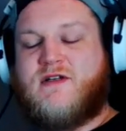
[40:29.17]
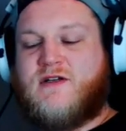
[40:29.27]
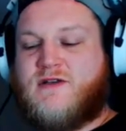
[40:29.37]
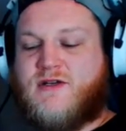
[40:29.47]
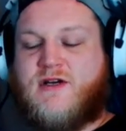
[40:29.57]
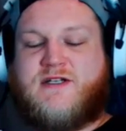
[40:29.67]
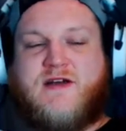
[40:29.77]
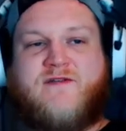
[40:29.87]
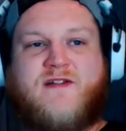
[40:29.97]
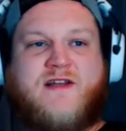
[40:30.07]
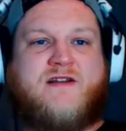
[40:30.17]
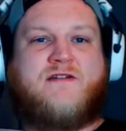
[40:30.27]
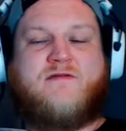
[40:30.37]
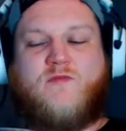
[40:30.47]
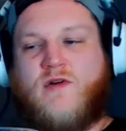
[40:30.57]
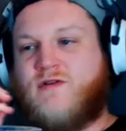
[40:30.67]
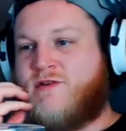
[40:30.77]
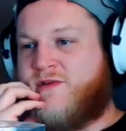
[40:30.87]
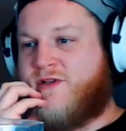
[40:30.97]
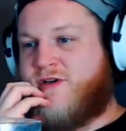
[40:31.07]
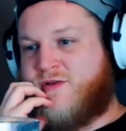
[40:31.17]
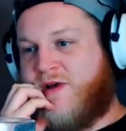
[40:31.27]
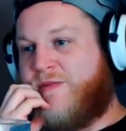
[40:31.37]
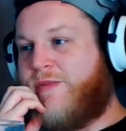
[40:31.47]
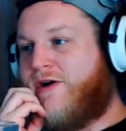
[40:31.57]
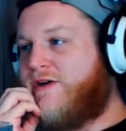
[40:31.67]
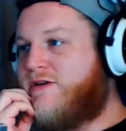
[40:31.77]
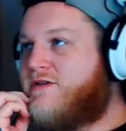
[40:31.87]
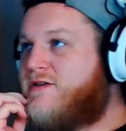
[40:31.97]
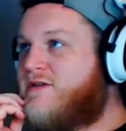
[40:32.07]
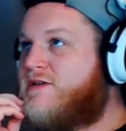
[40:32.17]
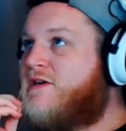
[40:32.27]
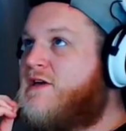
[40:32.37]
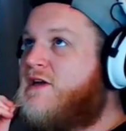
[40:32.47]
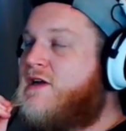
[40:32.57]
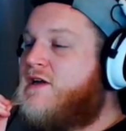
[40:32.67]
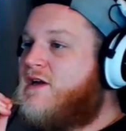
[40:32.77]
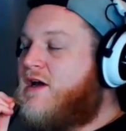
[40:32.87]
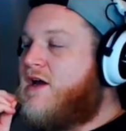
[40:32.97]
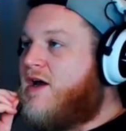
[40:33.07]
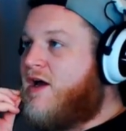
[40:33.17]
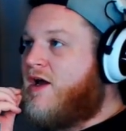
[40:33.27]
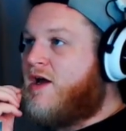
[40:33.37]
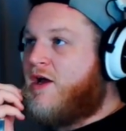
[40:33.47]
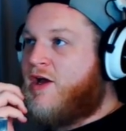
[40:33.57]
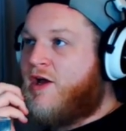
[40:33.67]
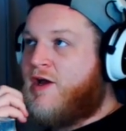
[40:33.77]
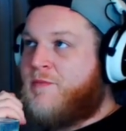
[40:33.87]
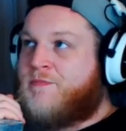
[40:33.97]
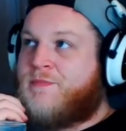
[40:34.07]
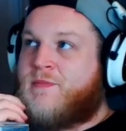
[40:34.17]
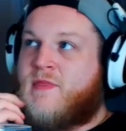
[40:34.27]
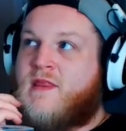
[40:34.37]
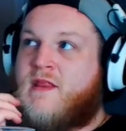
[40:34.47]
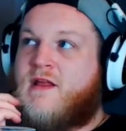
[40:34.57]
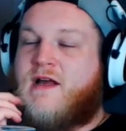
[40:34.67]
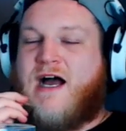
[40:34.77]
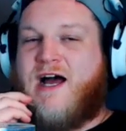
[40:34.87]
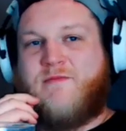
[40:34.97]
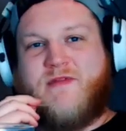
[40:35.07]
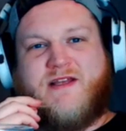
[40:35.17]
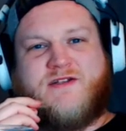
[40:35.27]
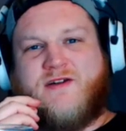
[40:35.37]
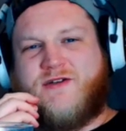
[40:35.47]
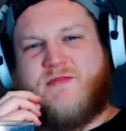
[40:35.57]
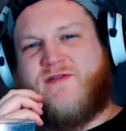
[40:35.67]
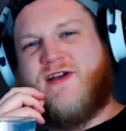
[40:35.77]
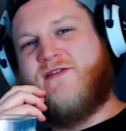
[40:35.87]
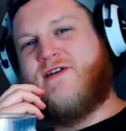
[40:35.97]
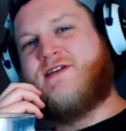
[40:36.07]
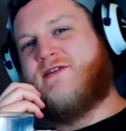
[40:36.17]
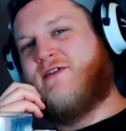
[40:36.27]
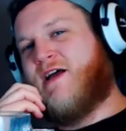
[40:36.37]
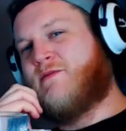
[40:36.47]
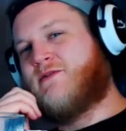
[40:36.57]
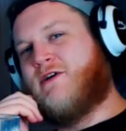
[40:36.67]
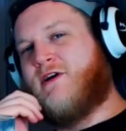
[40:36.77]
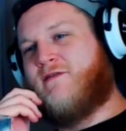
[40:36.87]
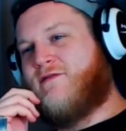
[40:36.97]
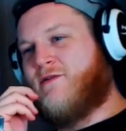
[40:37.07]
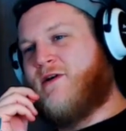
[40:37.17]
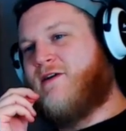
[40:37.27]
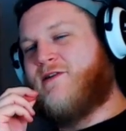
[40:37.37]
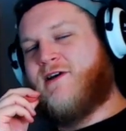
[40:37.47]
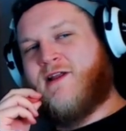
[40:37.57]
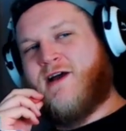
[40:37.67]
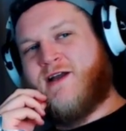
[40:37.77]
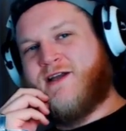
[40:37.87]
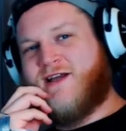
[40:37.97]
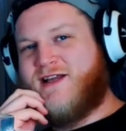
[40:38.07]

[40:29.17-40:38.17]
So I definitely want some of those bad boys. And it's not just my favourite, is it really? I'm screwing all through what I really like.